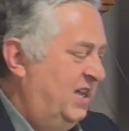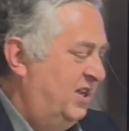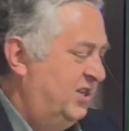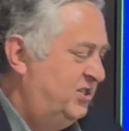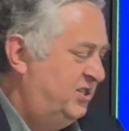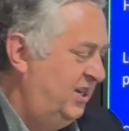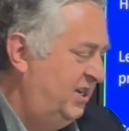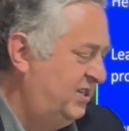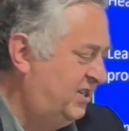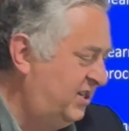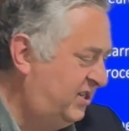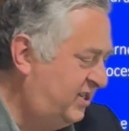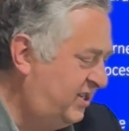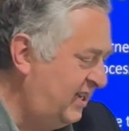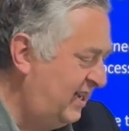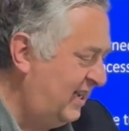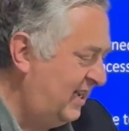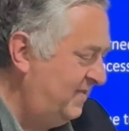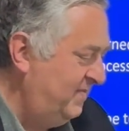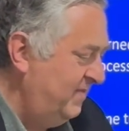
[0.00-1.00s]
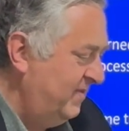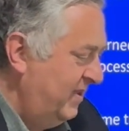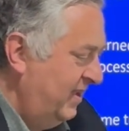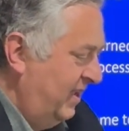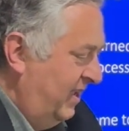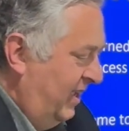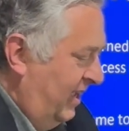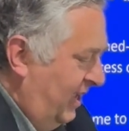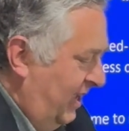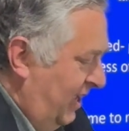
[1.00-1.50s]
Jesus said,
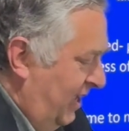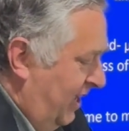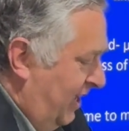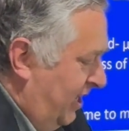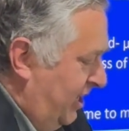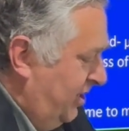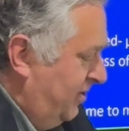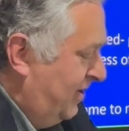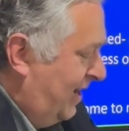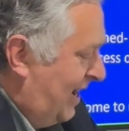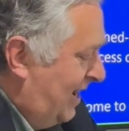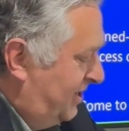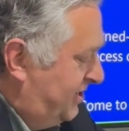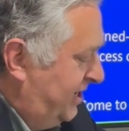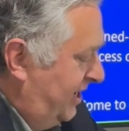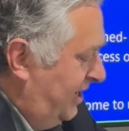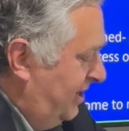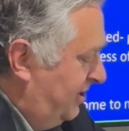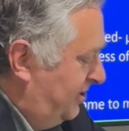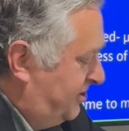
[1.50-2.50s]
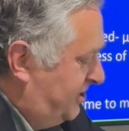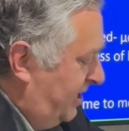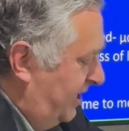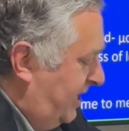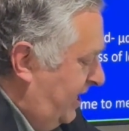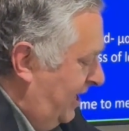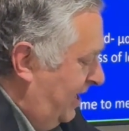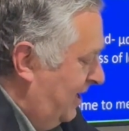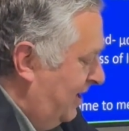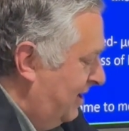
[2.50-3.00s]
he who has ears to
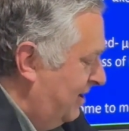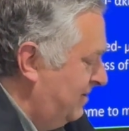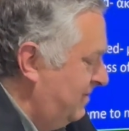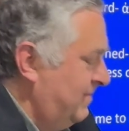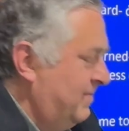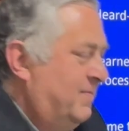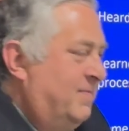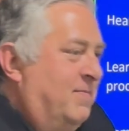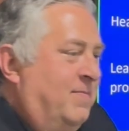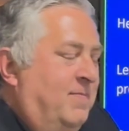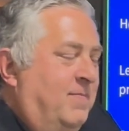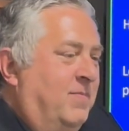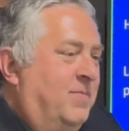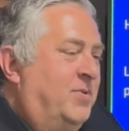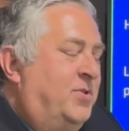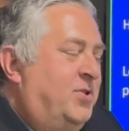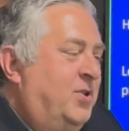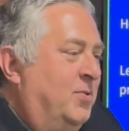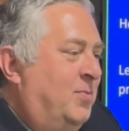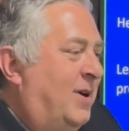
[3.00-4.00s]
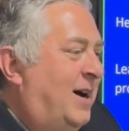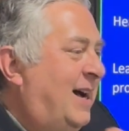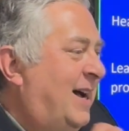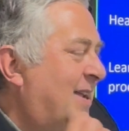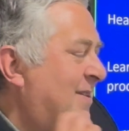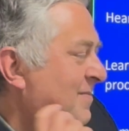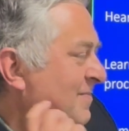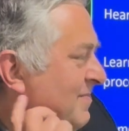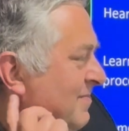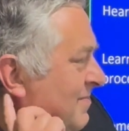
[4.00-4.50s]
hear, do
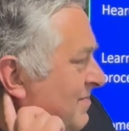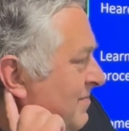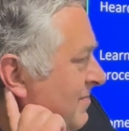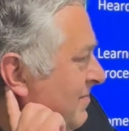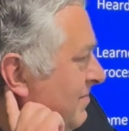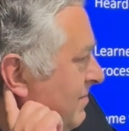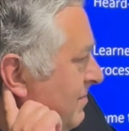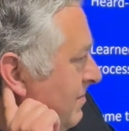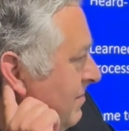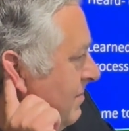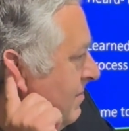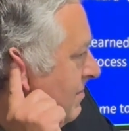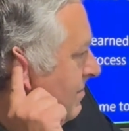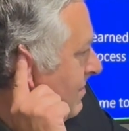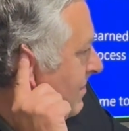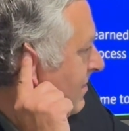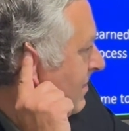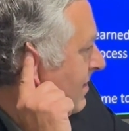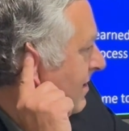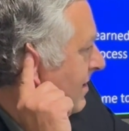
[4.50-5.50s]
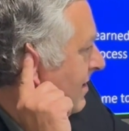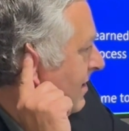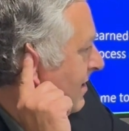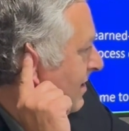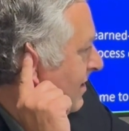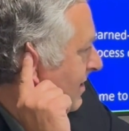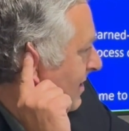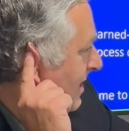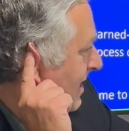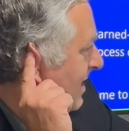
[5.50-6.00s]
what?
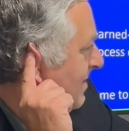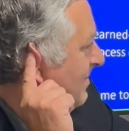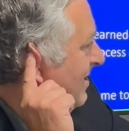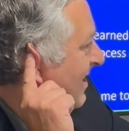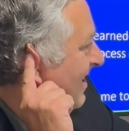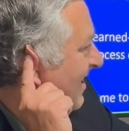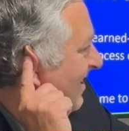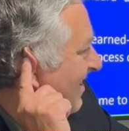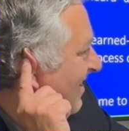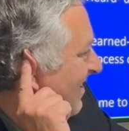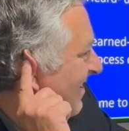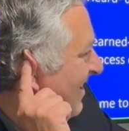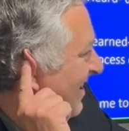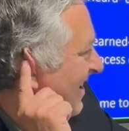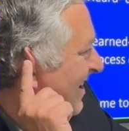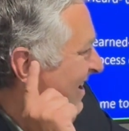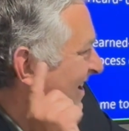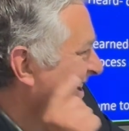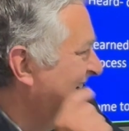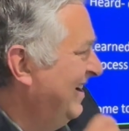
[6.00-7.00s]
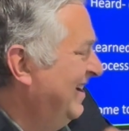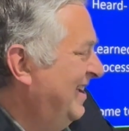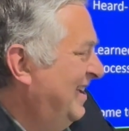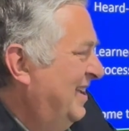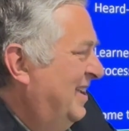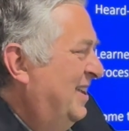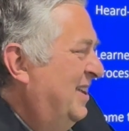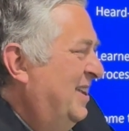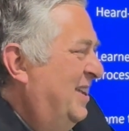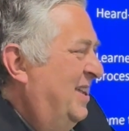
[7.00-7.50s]
Let him hear.
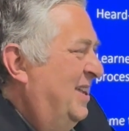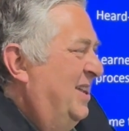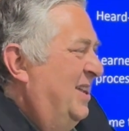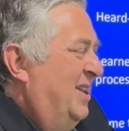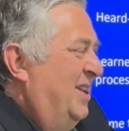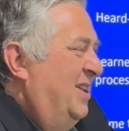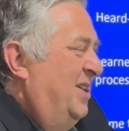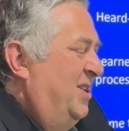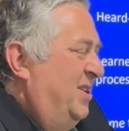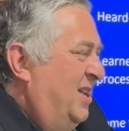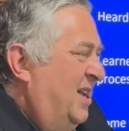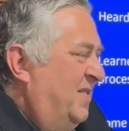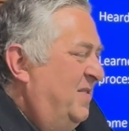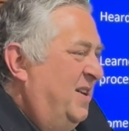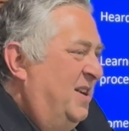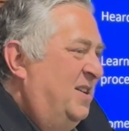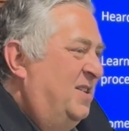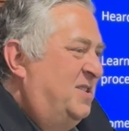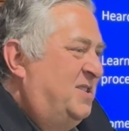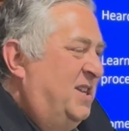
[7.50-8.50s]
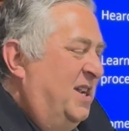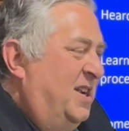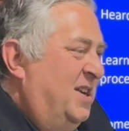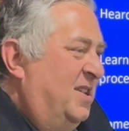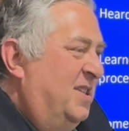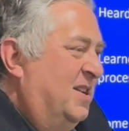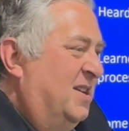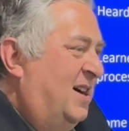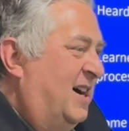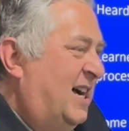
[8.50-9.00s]
You have ears to
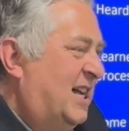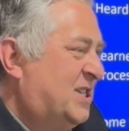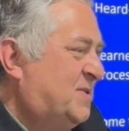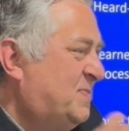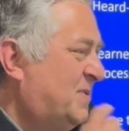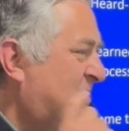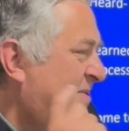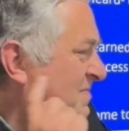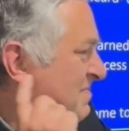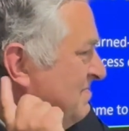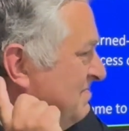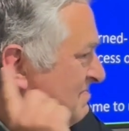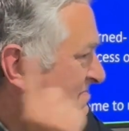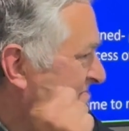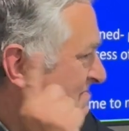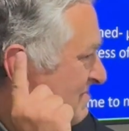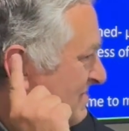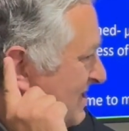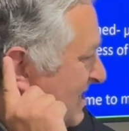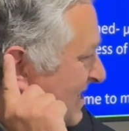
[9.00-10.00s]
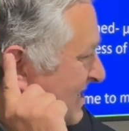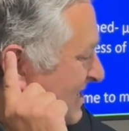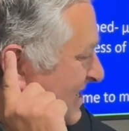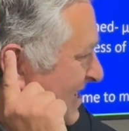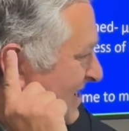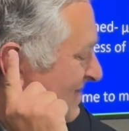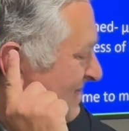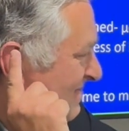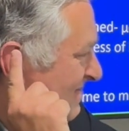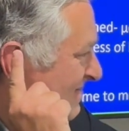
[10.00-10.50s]
hear the gospel?
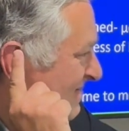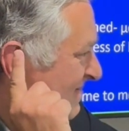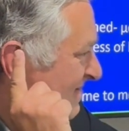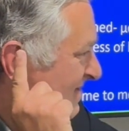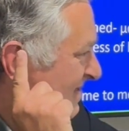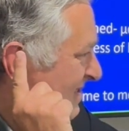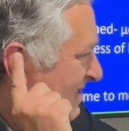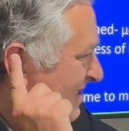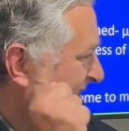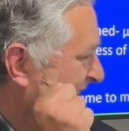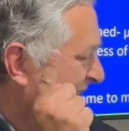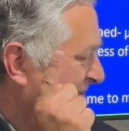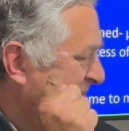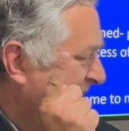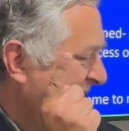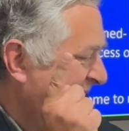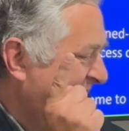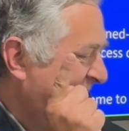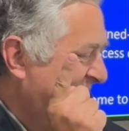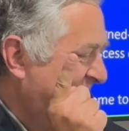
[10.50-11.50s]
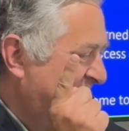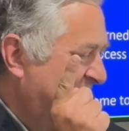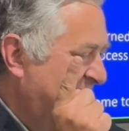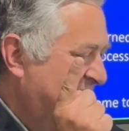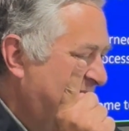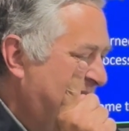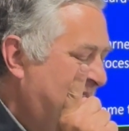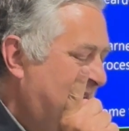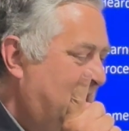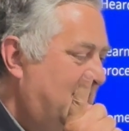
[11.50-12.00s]
Listen. Let him hear.
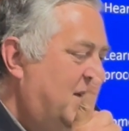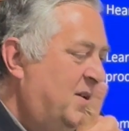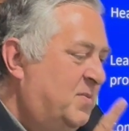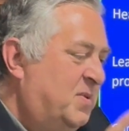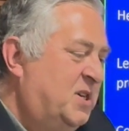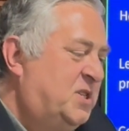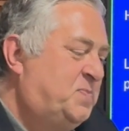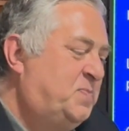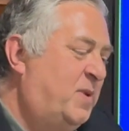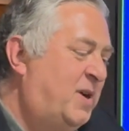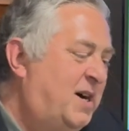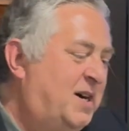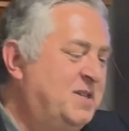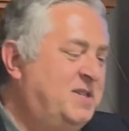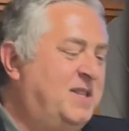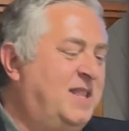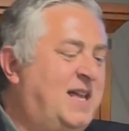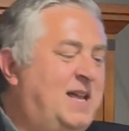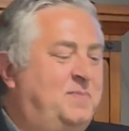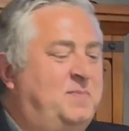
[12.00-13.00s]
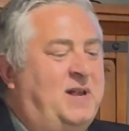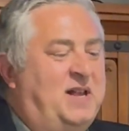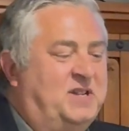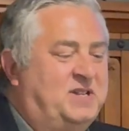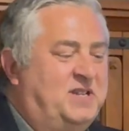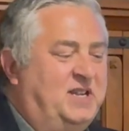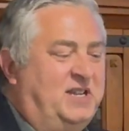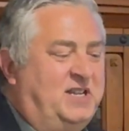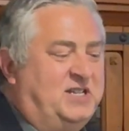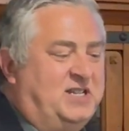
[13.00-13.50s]
Respond to that
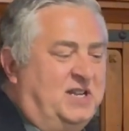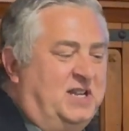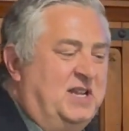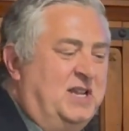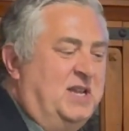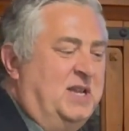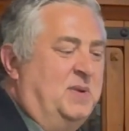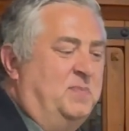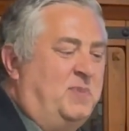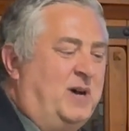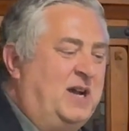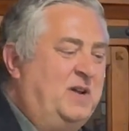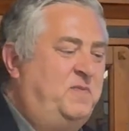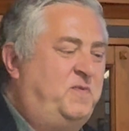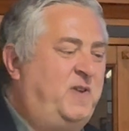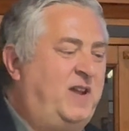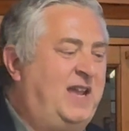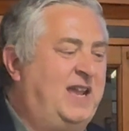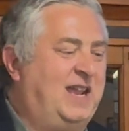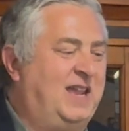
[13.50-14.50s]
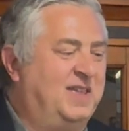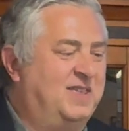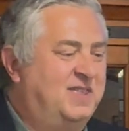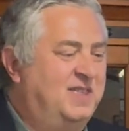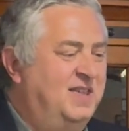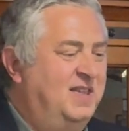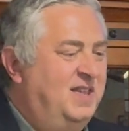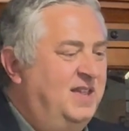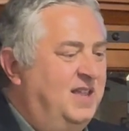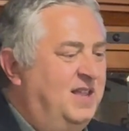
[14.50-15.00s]
message by faith.
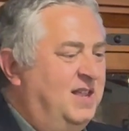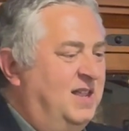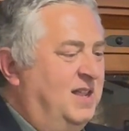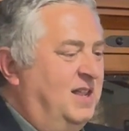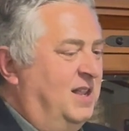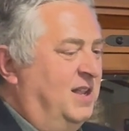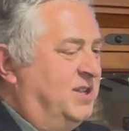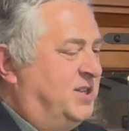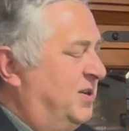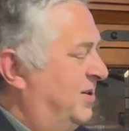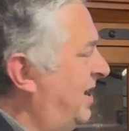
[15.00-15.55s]
So